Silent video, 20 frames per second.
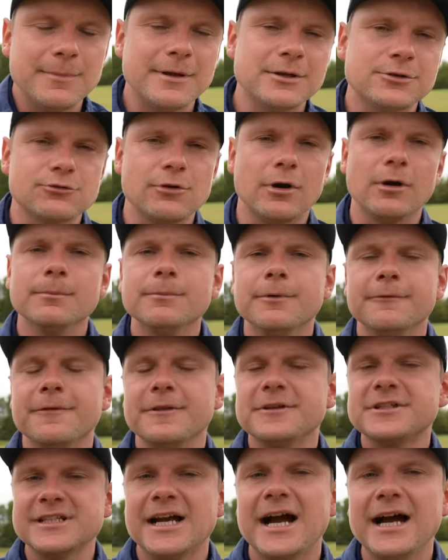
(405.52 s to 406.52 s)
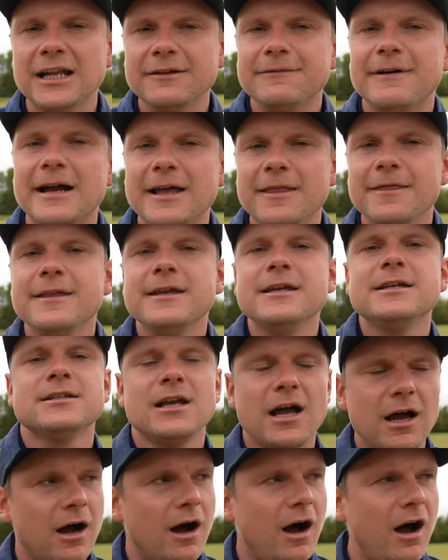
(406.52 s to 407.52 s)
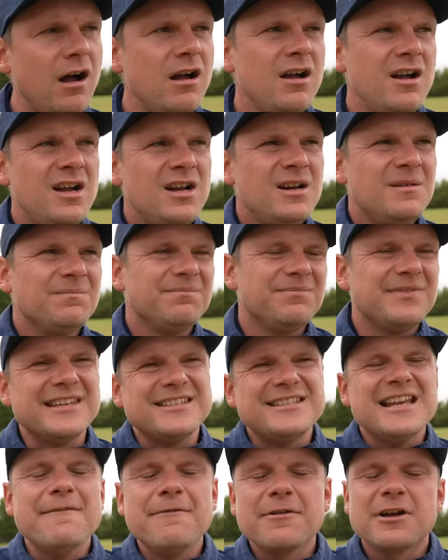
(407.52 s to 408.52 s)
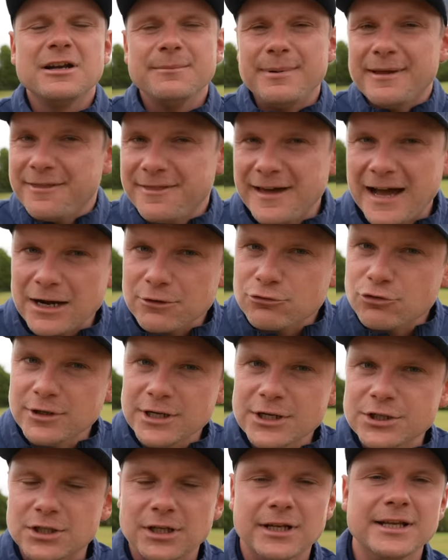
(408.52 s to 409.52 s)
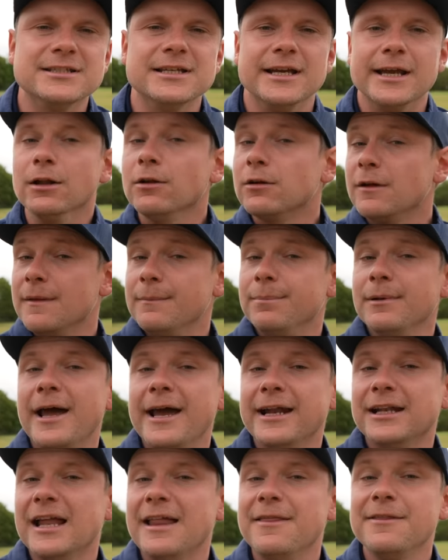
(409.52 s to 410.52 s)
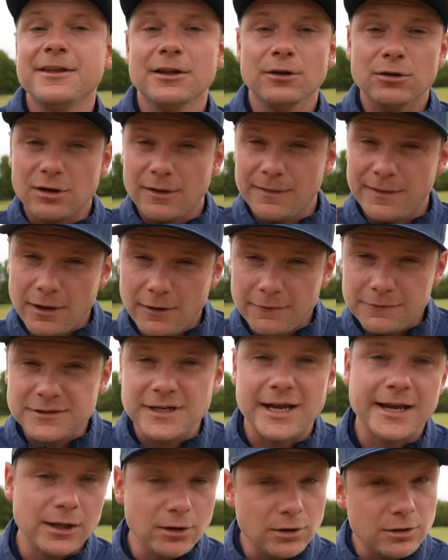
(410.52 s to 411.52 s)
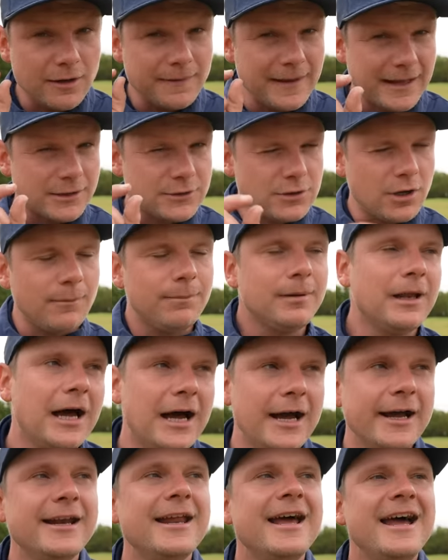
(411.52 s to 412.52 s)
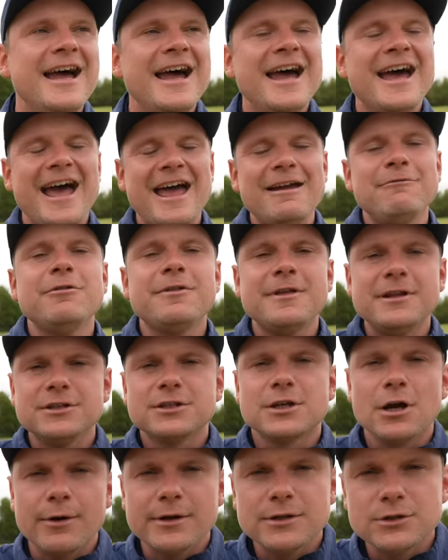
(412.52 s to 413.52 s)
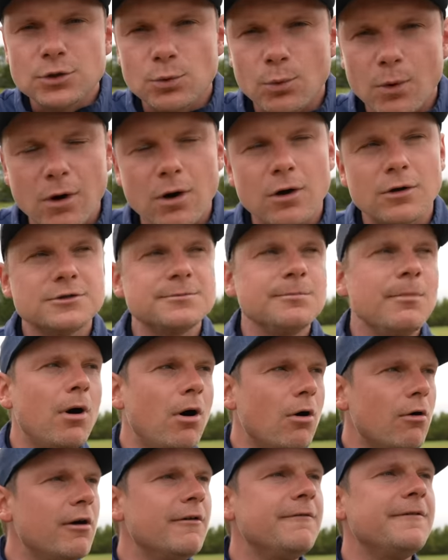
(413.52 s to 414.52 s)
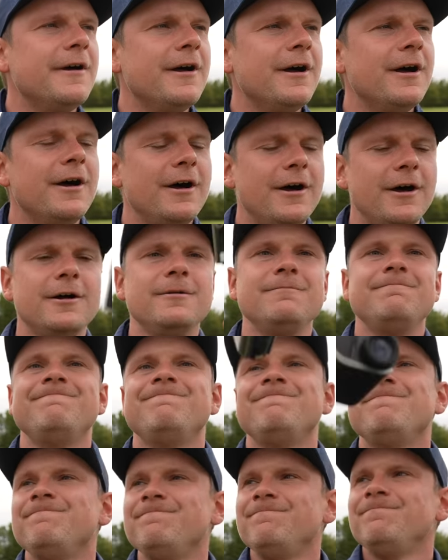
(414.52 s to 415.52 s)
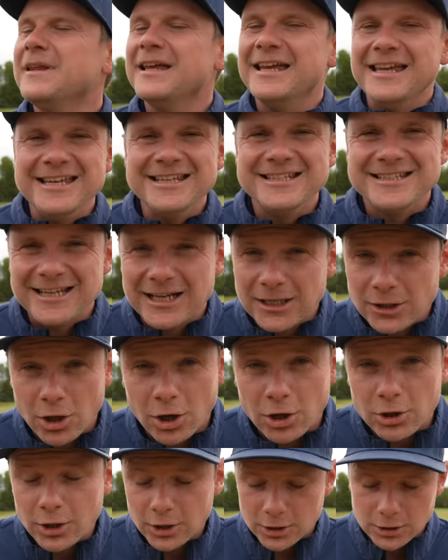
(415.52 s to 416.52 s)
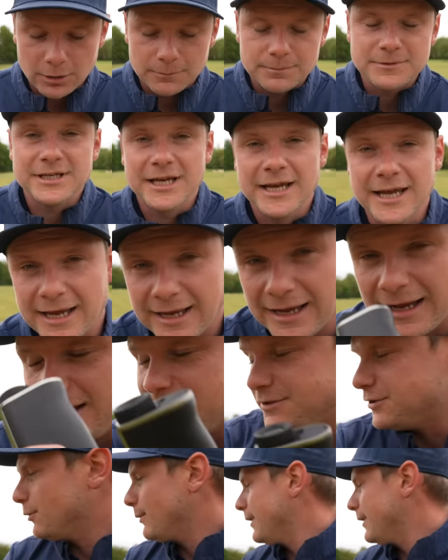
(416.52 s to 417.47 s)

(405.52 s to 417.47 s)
bit strong, but for the style of iron these are, it's never going to be that traditional, is it? You look at the blade length, you look at the offset, you look at that top line, everything's going towards more of a easier, longer club to hit. So